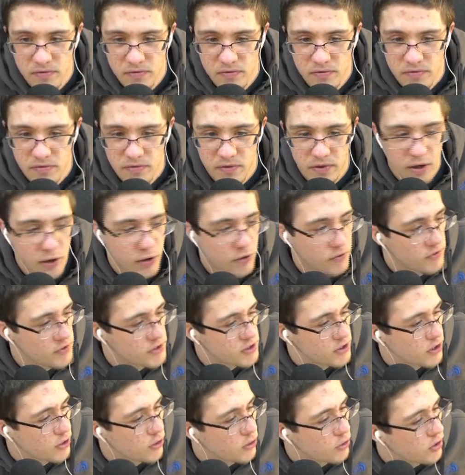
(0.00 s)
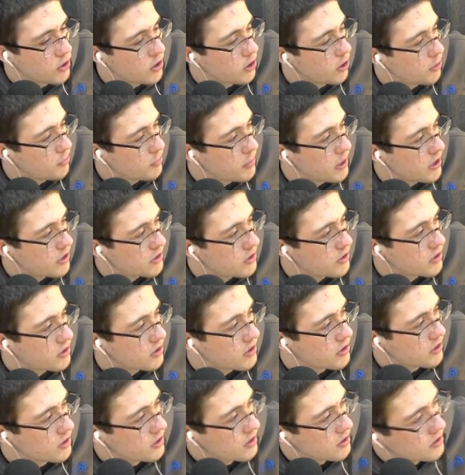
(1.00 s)
I don't know if it's a good thing or a bad thing.
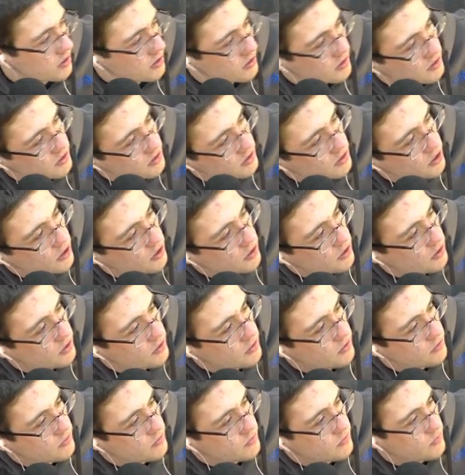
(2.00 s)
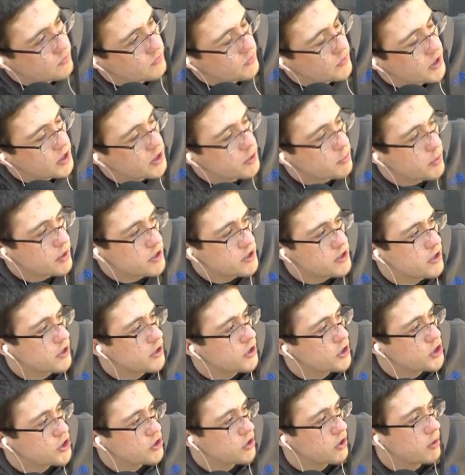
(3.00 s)
It depends on the
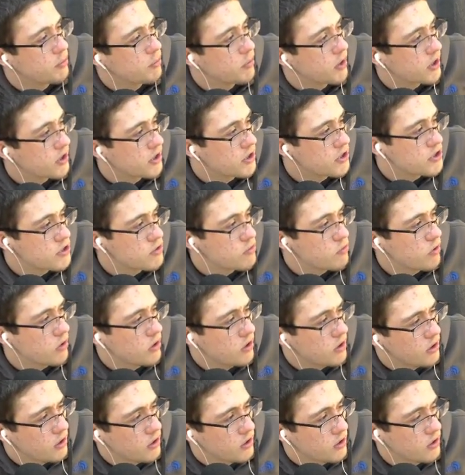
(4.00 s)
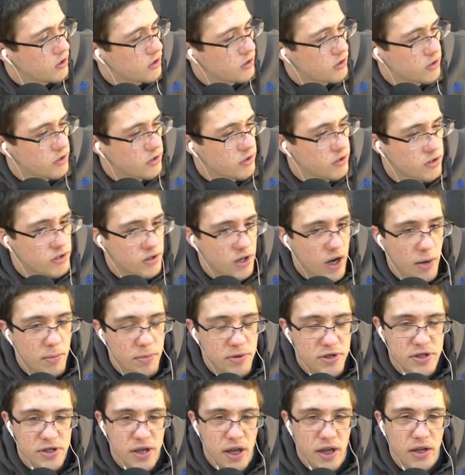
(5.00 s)
stream. Like this one, I'm
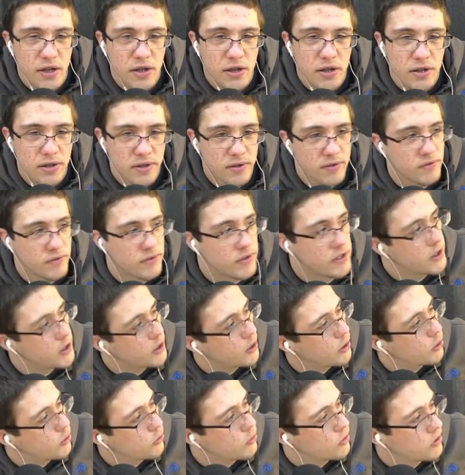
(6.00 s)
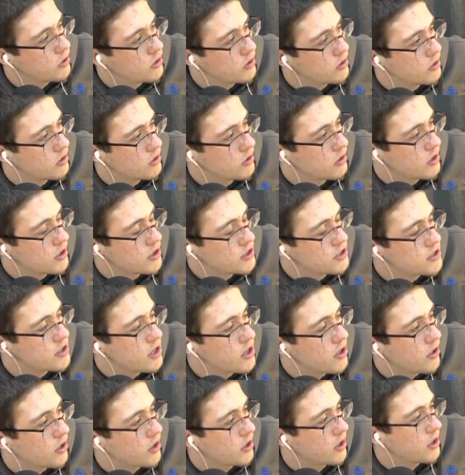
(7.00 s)
just editing a video. It's not
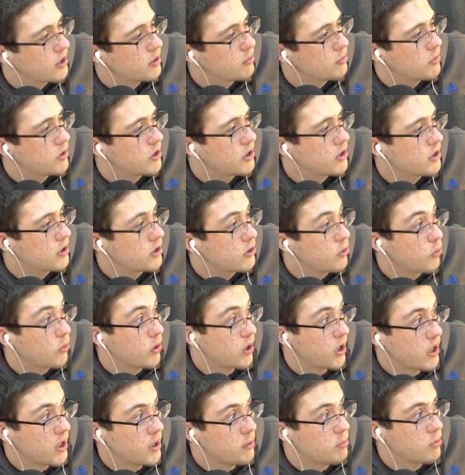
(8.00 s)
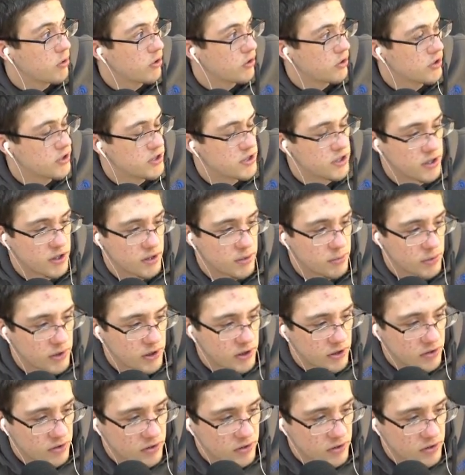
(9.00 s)
like I'm like going ape all the time, you know?